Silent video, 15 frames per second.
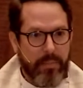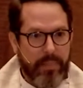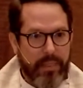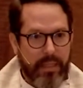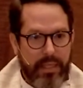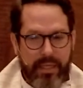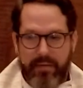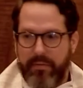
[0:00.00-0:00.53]

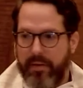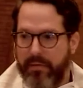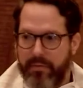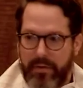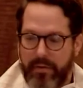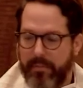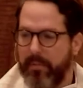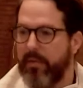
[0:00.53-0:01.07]
even if
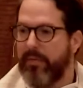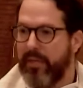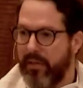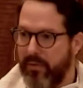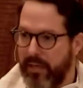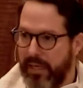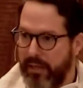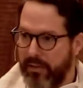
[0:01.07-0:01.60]
you're moving
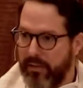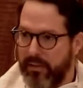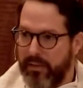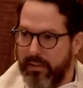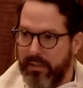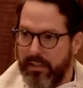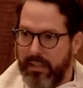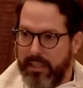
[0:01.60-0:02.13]
around,
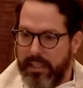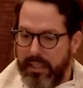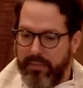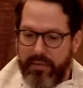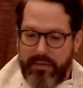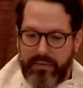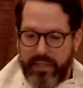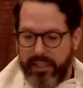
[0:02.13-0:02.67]

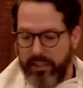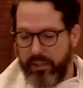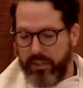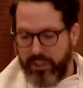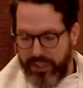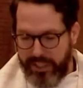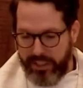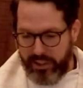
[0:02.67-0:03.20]
even if things are
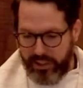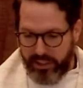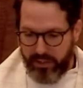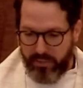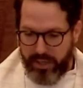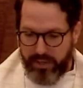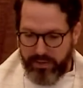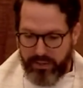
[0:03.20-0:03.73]
changing
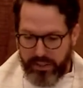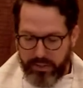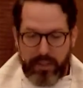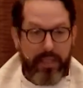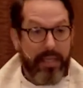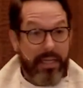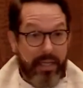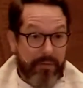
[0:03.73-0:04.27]
around you.
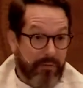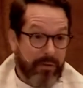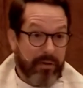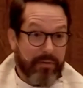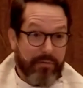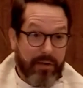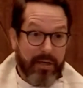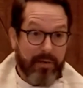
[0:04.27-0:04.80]
If you're a
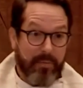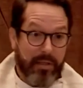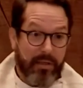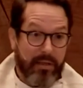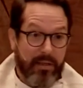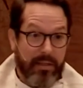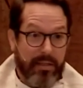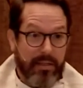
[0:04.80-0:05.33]

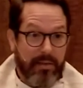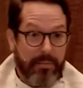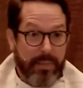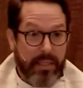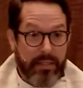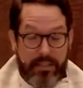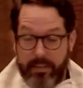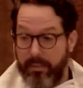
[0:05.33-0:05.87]
farmer,
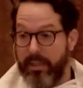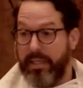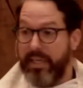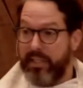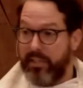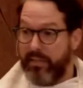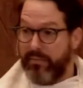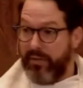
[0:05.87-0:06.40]
someone
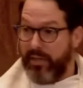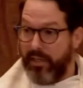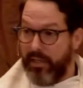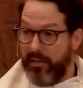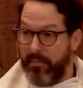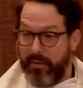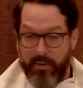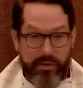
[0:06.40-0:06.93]
takes the
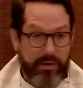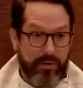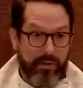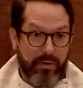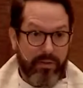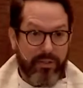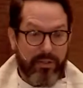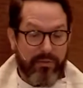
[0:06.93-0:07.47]
farm, or you
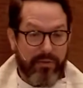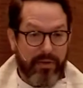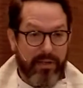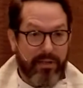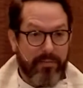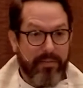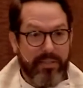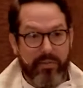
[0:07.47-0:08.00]
lose the
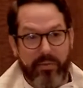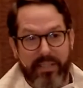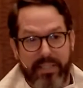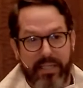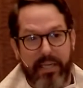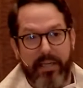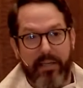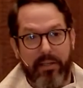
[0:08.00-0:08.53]
farm, as we
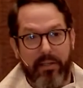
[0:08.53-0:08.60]
say,